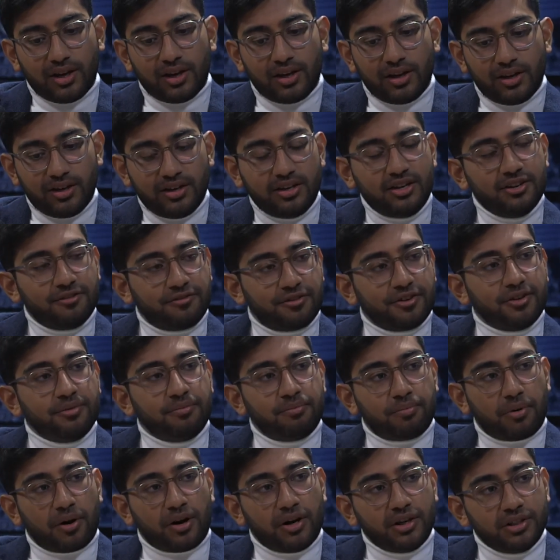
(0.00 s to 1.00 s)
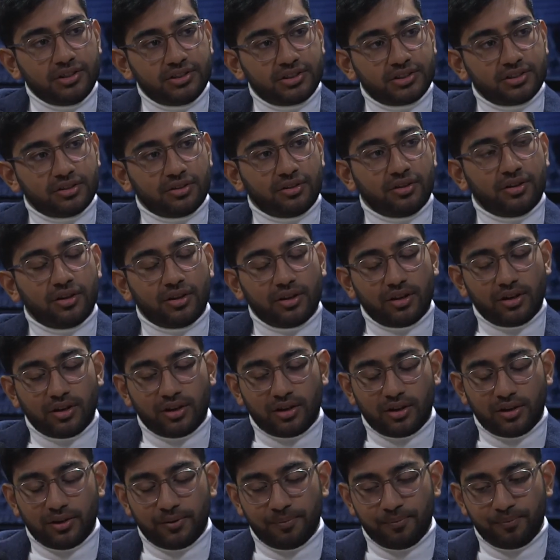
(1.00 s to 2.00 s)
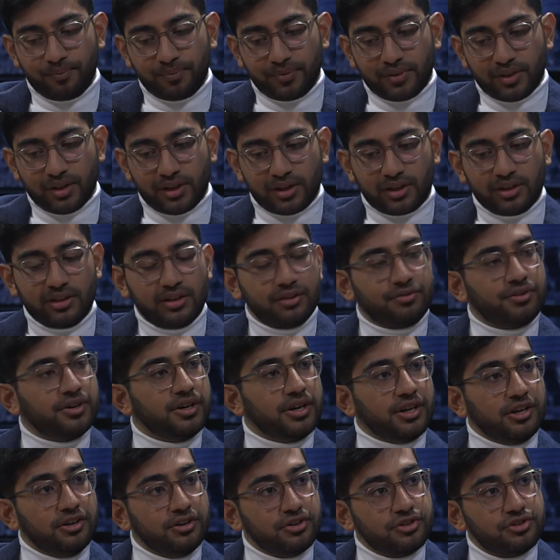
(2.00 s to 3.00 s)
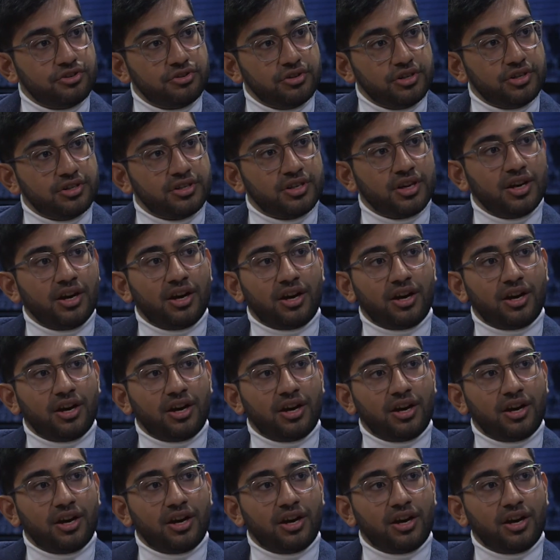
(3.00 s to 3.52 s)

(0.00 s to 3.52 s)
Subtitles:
in different parts, like in different industries,